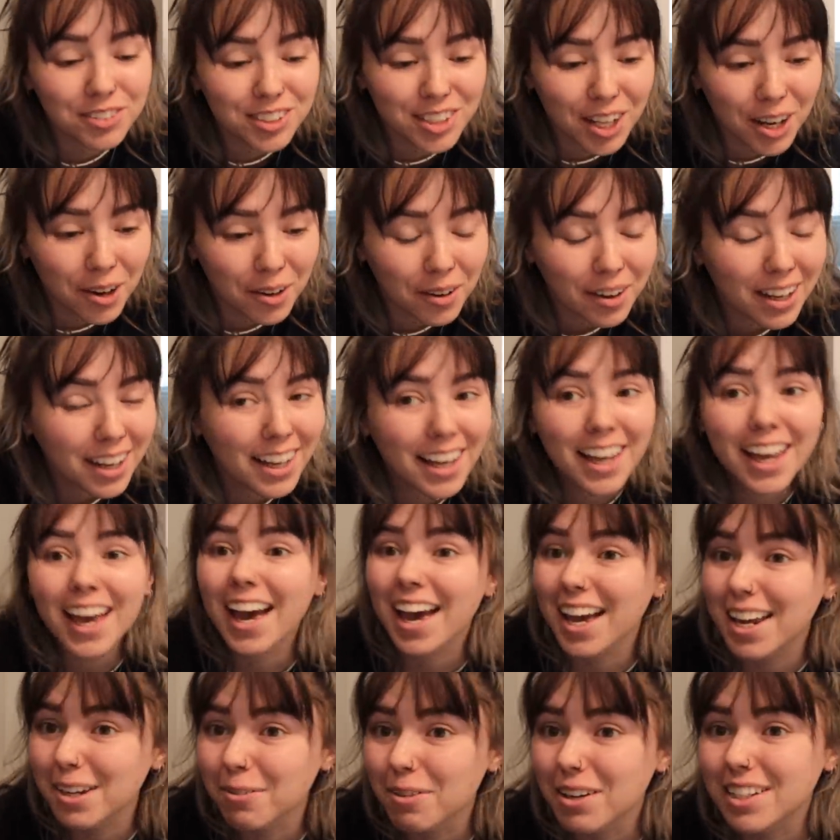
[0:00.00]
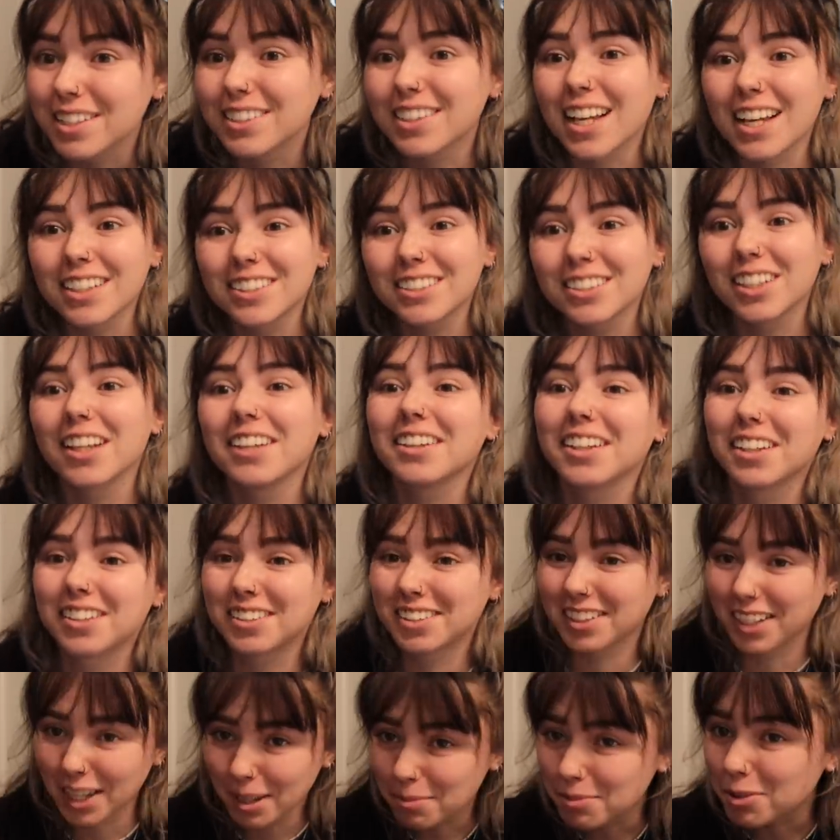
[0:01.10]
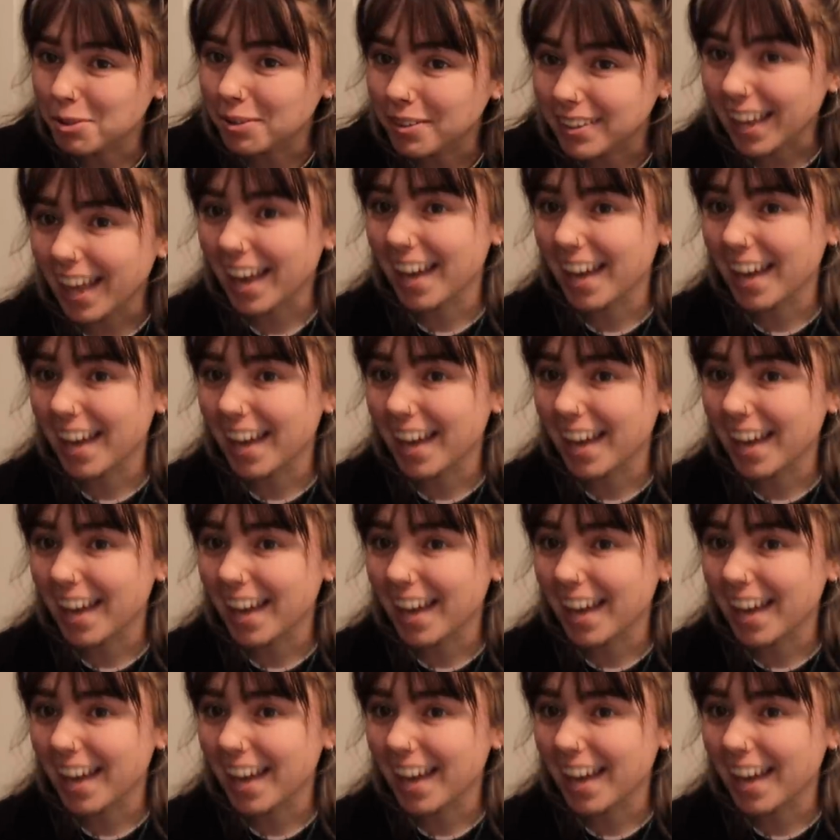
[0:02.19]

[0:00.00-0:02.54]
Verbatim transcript: So anyways, that's done. Let's keep doing the